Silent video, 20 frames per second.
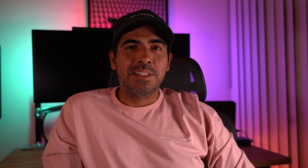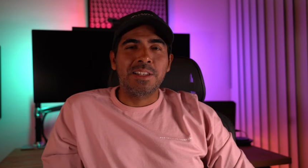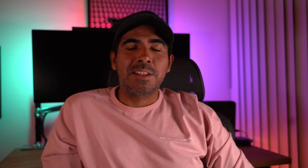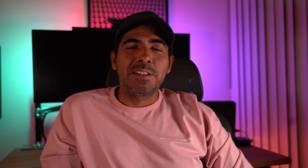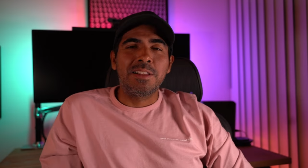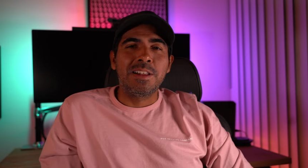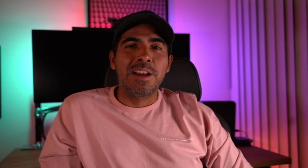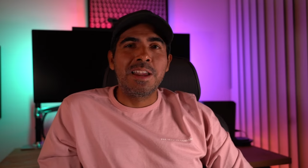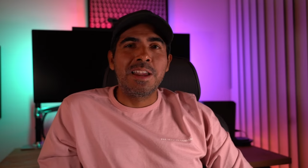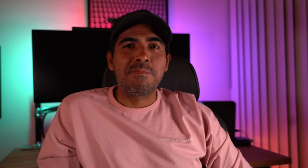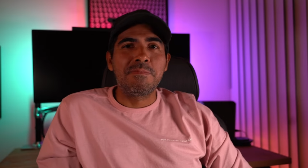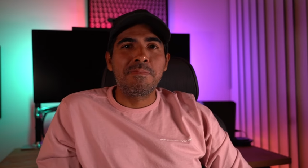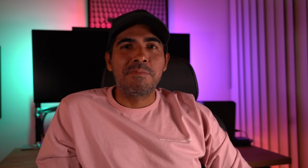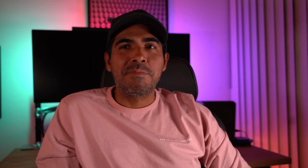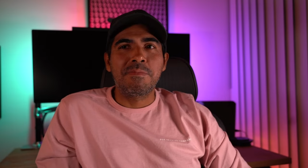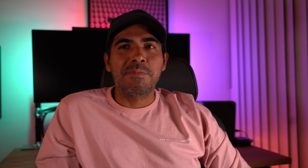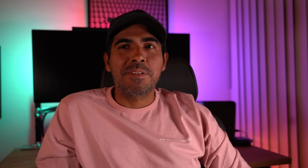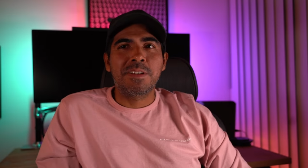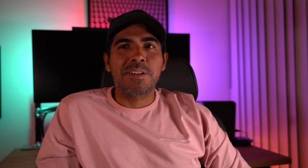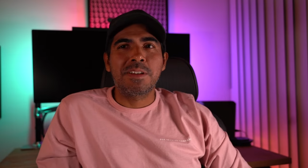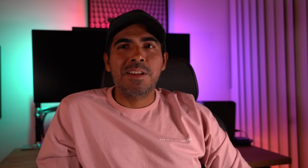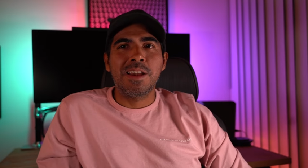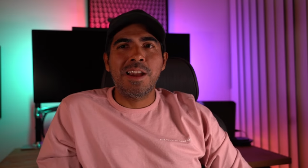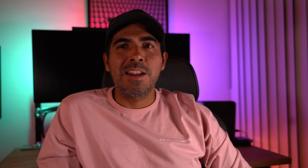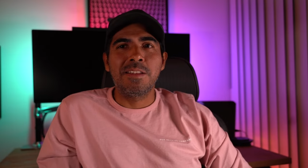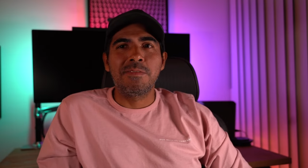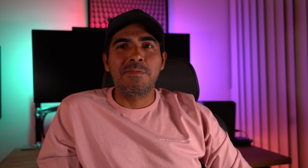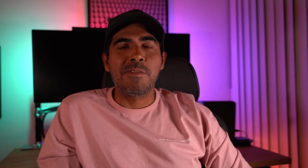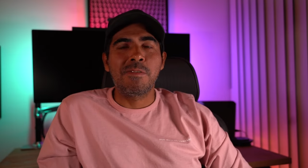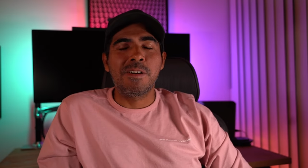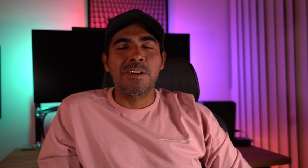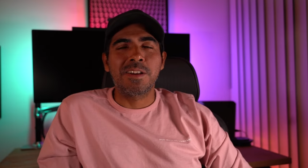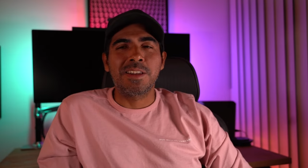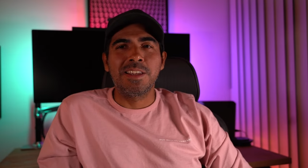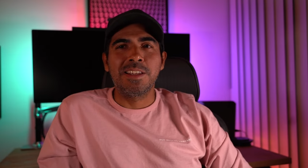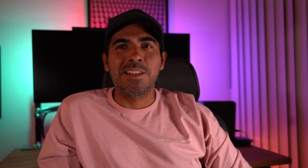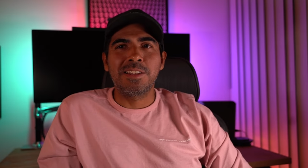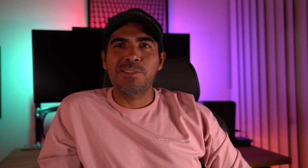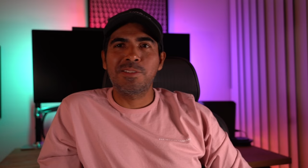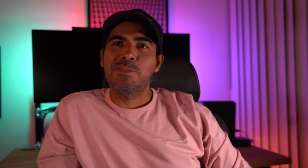the climb kind of
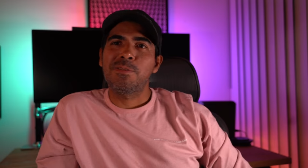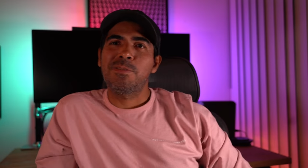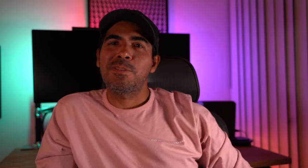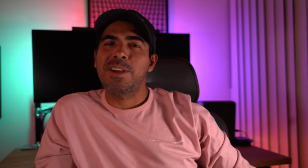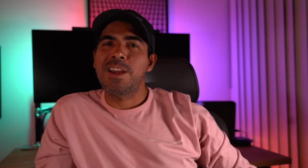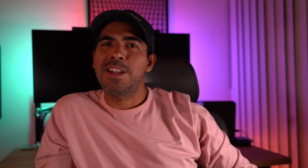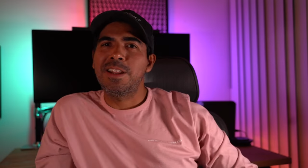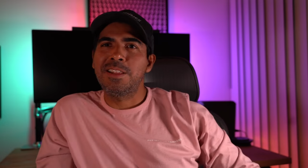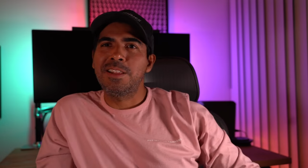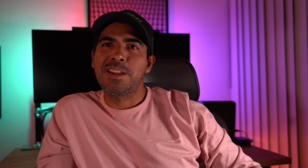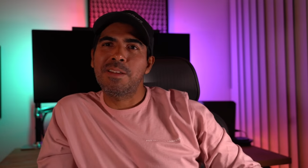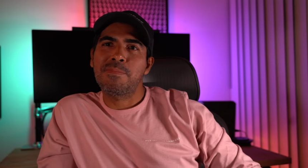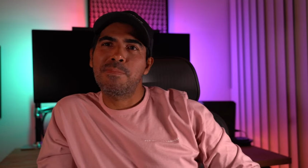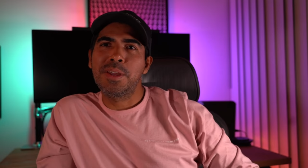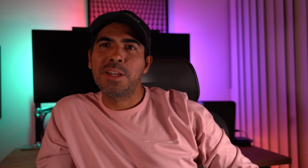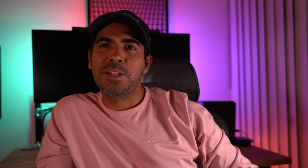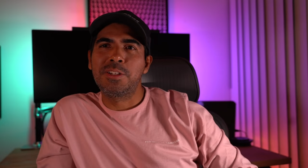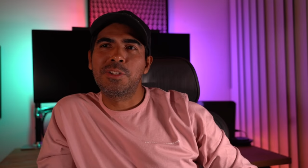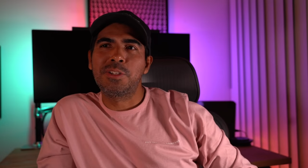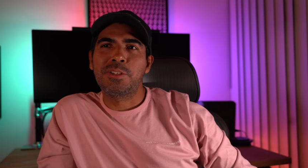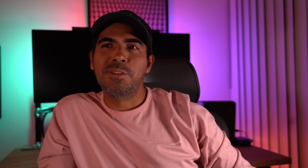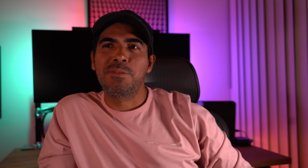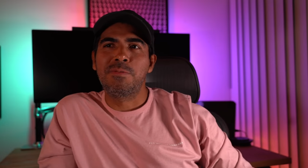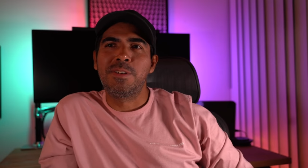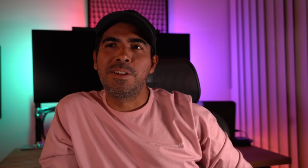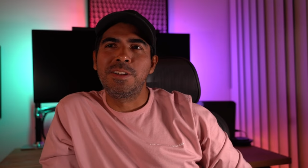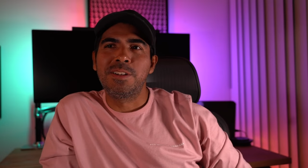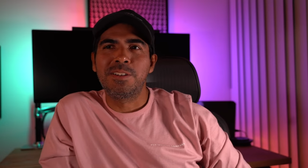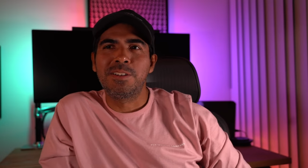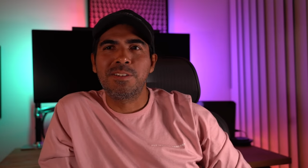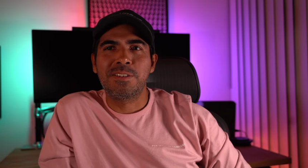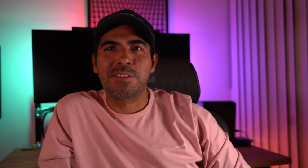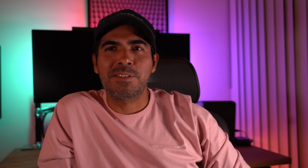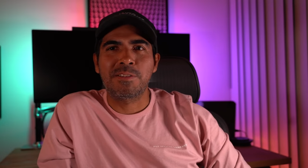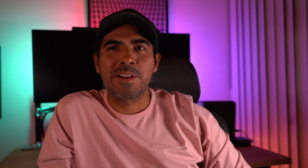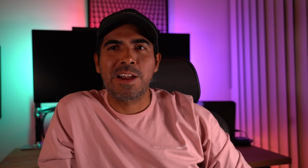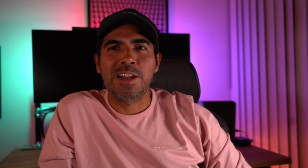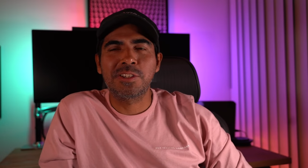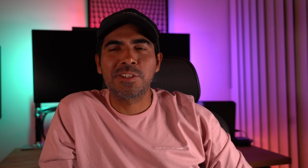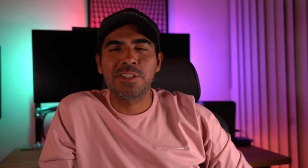wonky, so it'll kind of like pitch to one
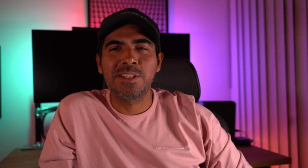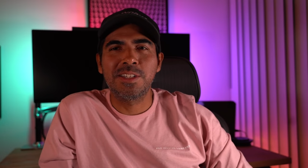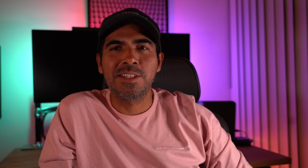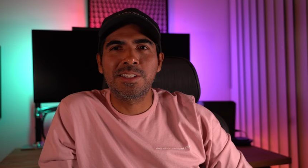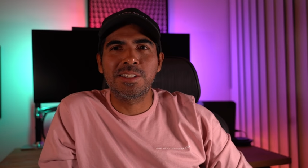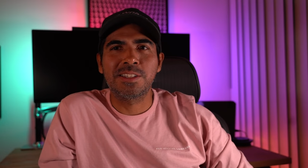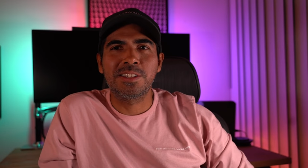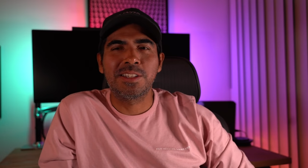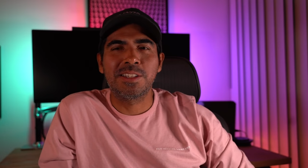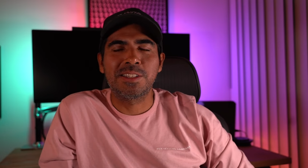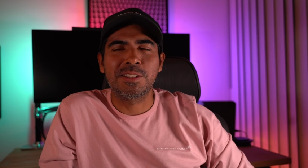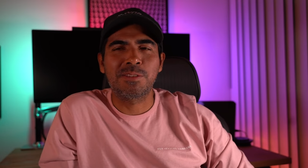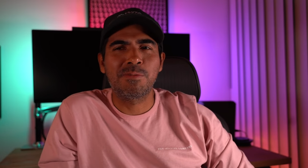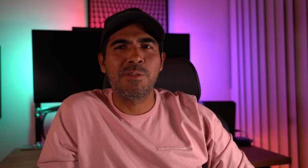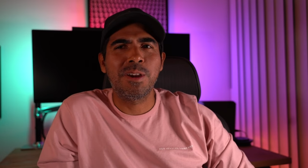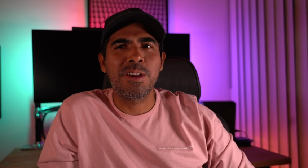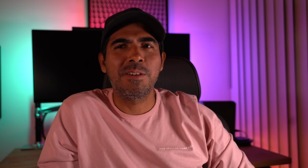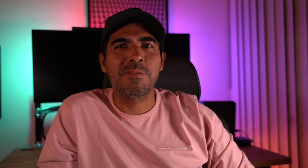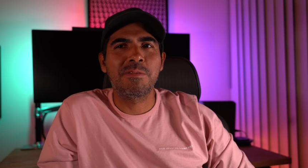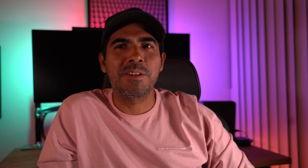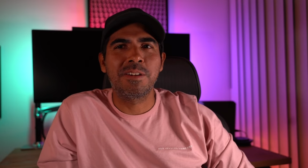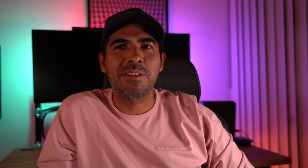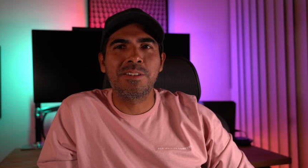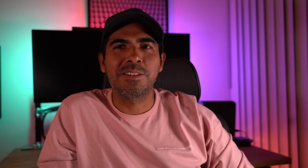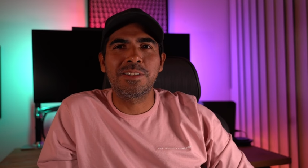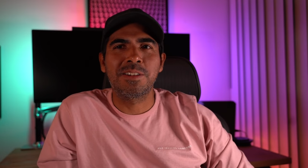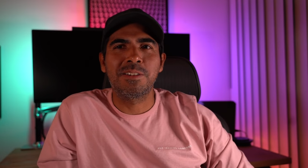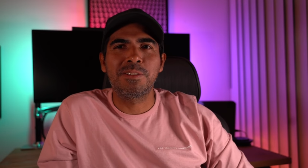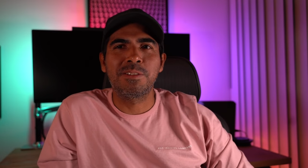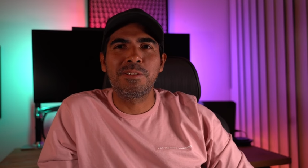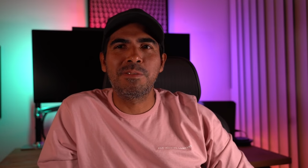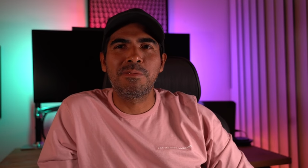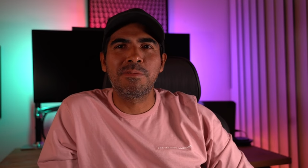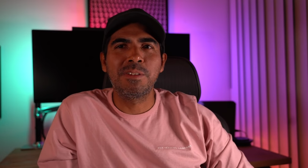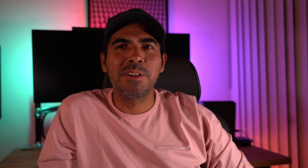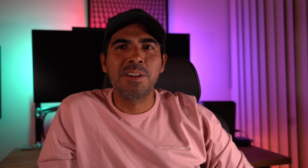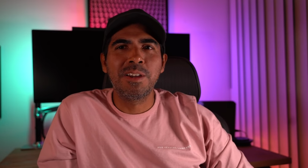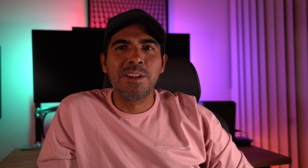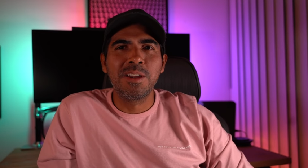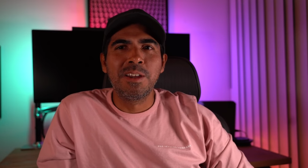direction. It's quite weird, so you
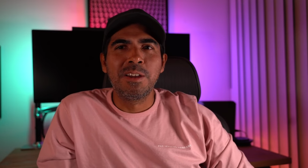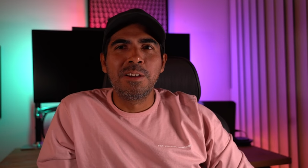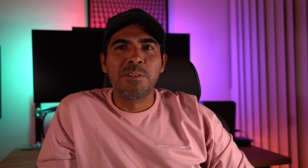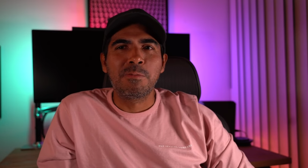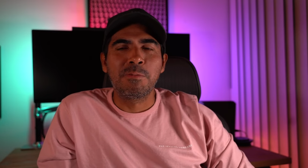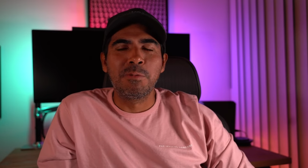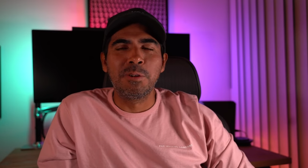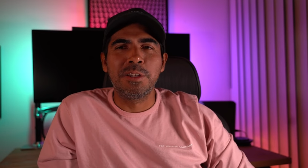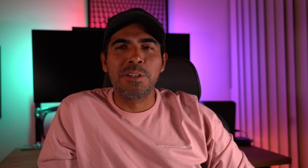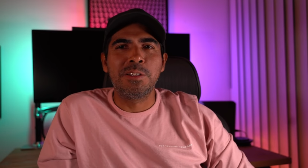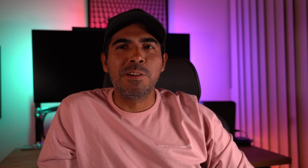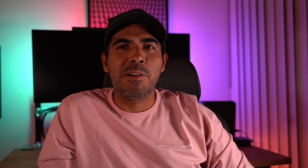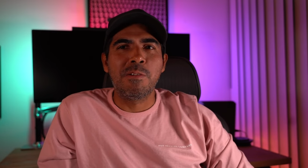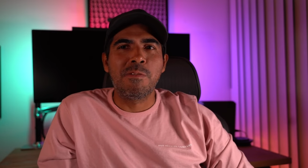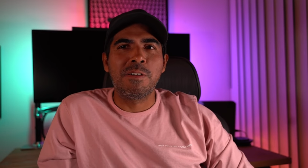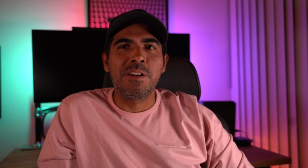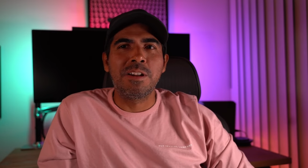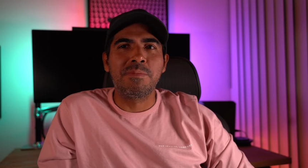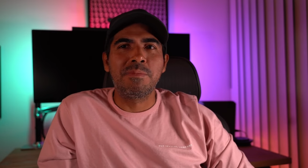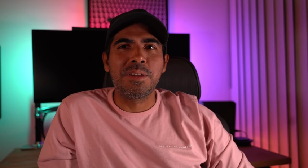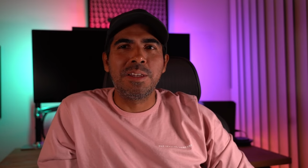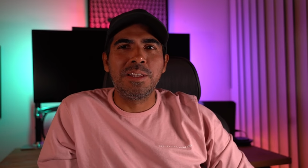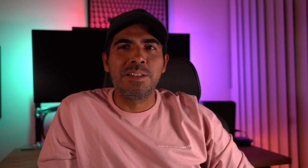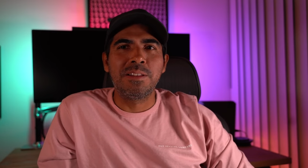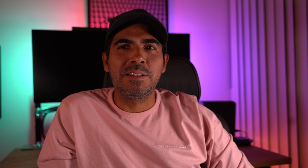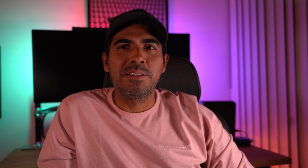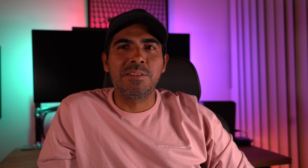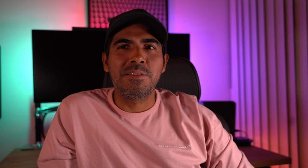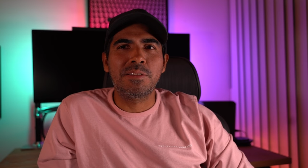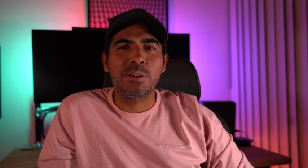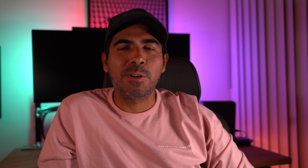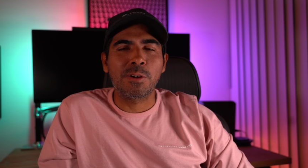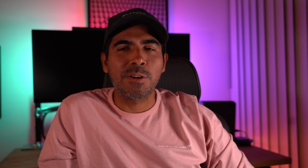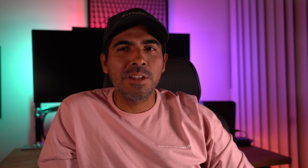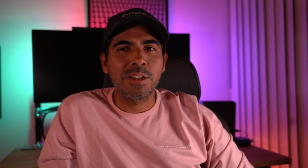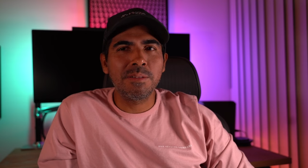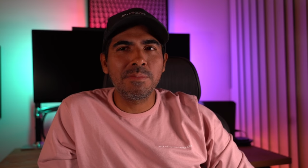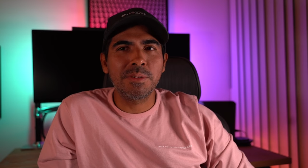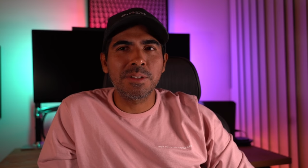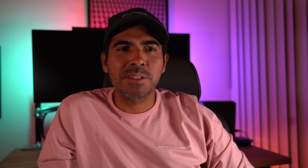really don't want to be
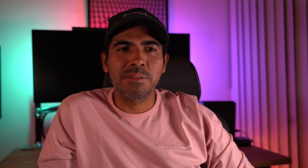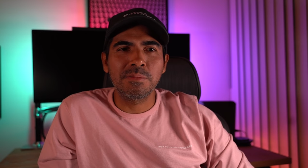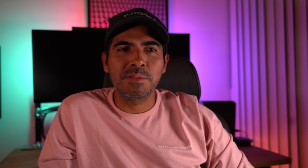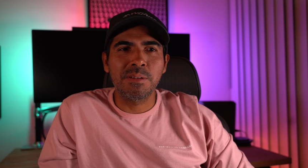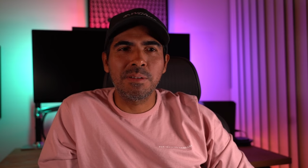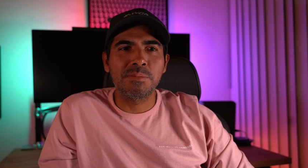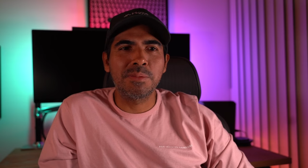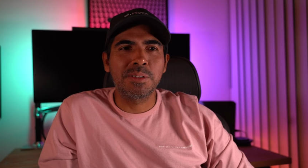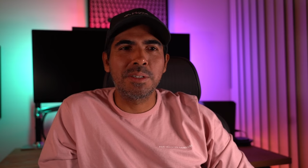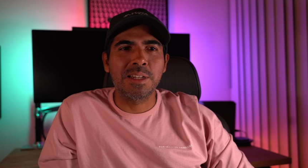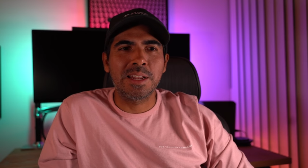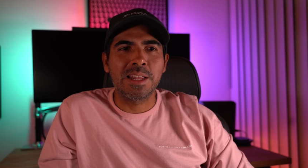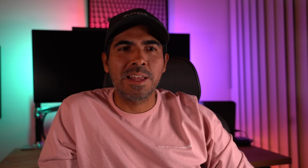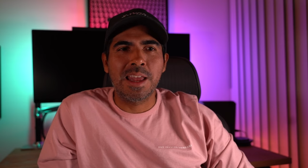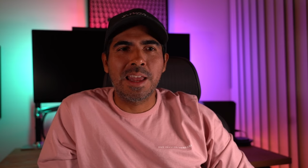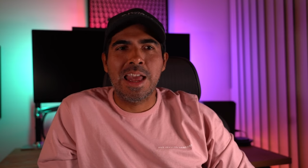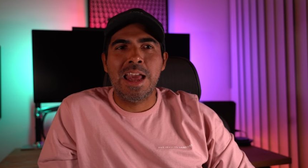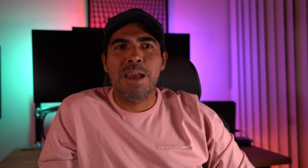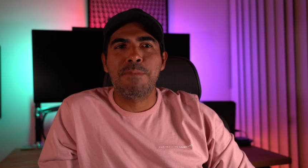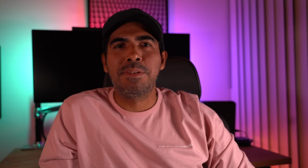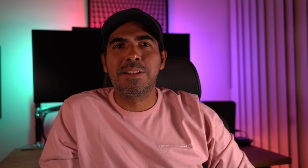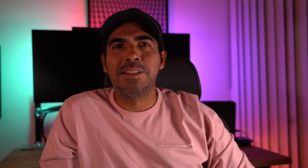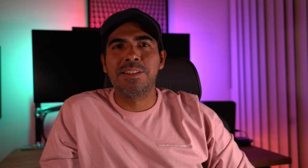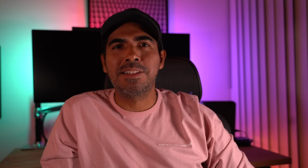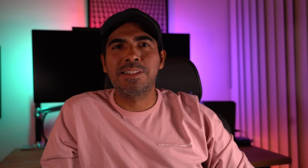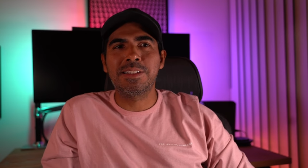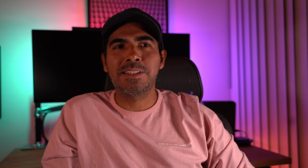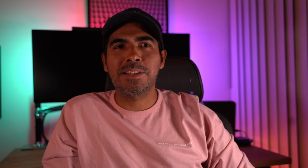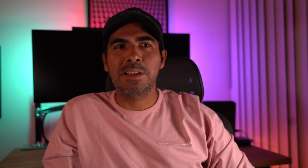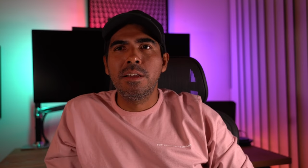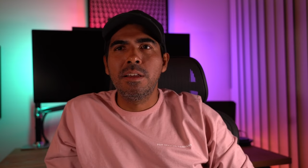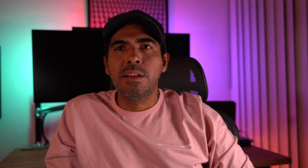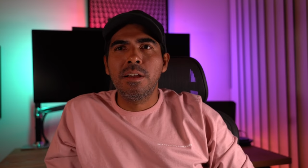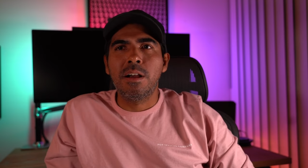turning, but sometimes it happens.